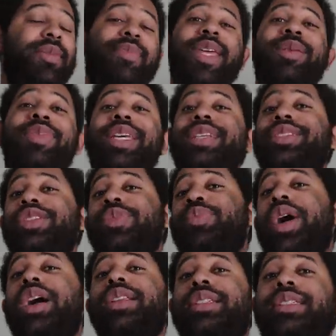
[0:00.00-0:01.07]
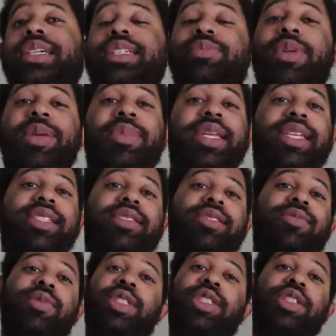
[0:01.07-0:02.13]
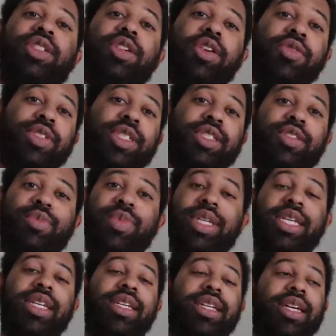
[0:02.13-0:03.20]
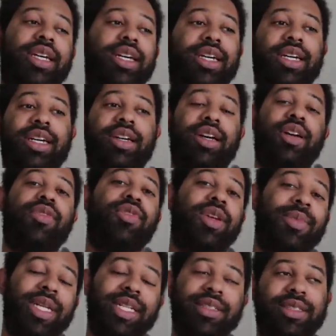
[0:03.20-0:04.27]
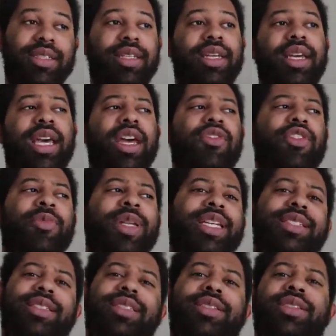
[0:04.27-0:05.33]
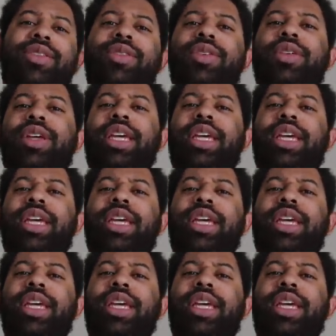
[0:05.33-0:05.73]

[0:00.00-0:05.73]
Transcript: Maybe it's her politics. Maybe it's when she goes into being a feminist. Feminist,